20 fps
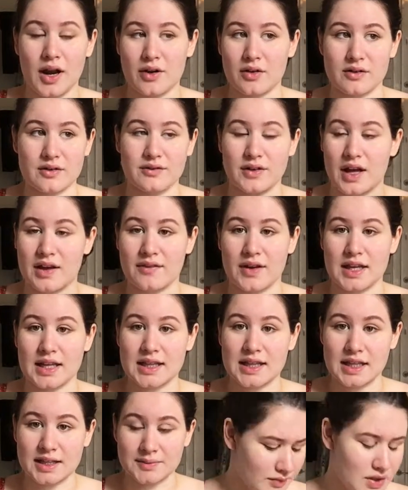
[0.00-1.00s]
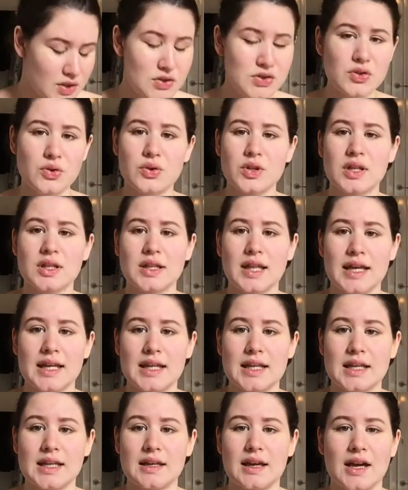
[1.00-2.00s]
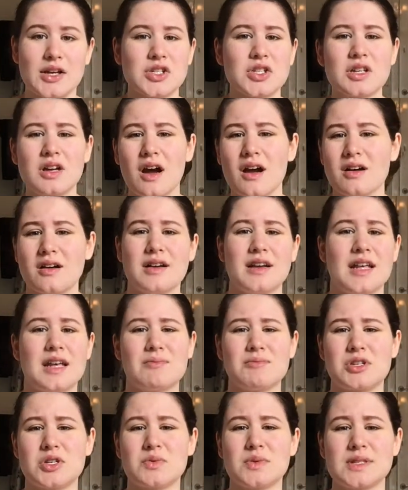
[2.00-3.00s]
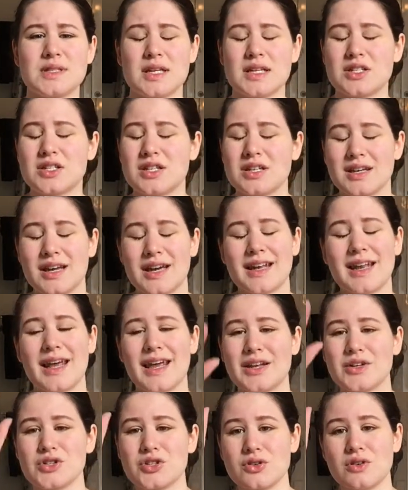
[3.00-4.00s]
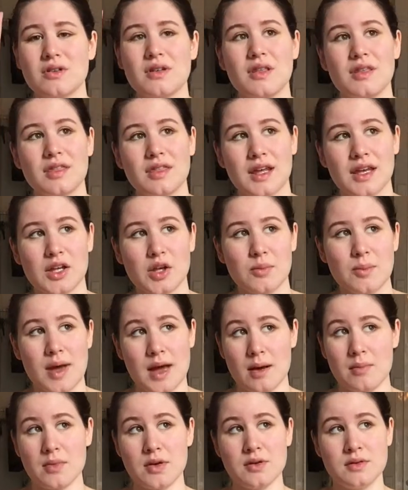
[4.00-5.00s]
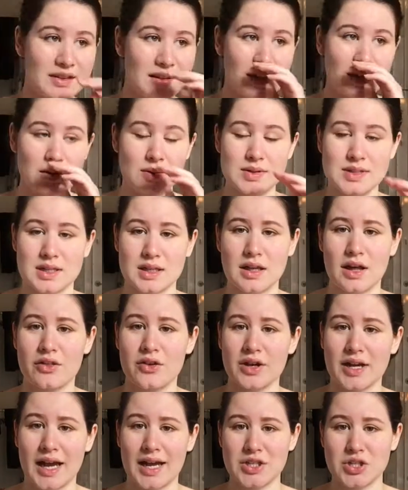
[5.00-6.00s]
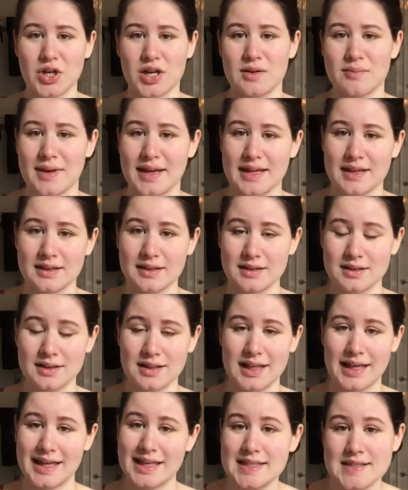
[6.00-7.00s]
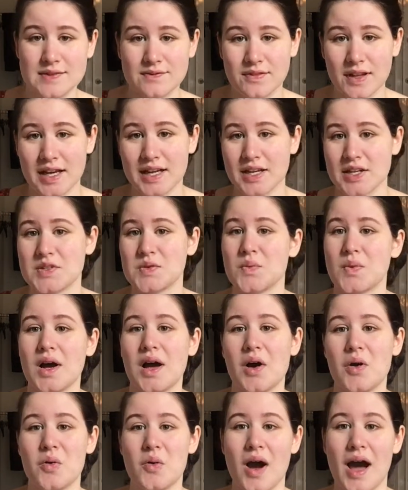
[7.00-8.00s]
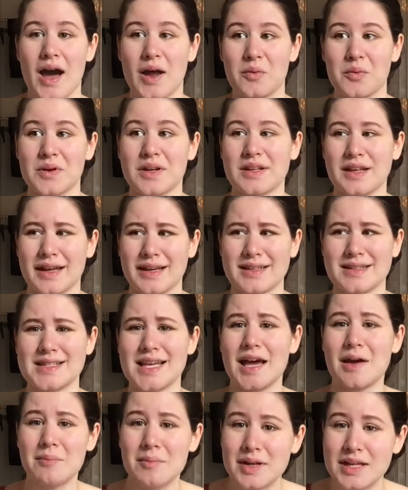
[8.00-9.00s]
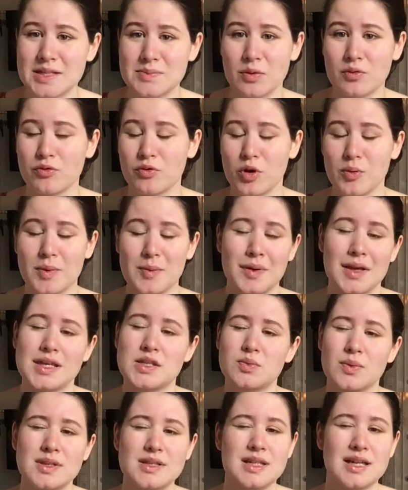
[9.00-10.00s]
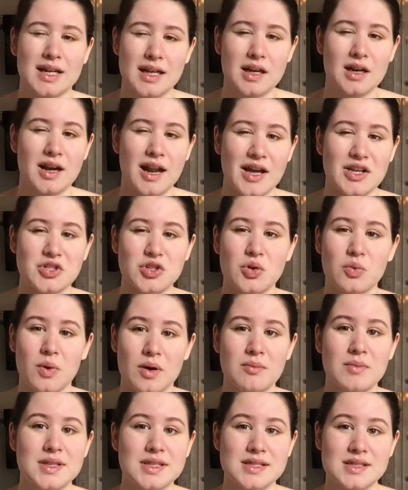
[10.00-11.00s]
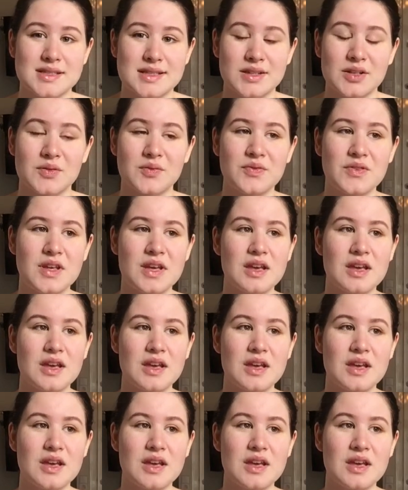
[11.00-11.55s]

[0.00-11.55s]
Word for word: I don't even have anything. So the lady, I should have got her name. She was such an angel. Thank you, ma'am. And then there was another guy trying to make his flight as well who had one like 10 minutes before me, but his wasn't an international one, but still.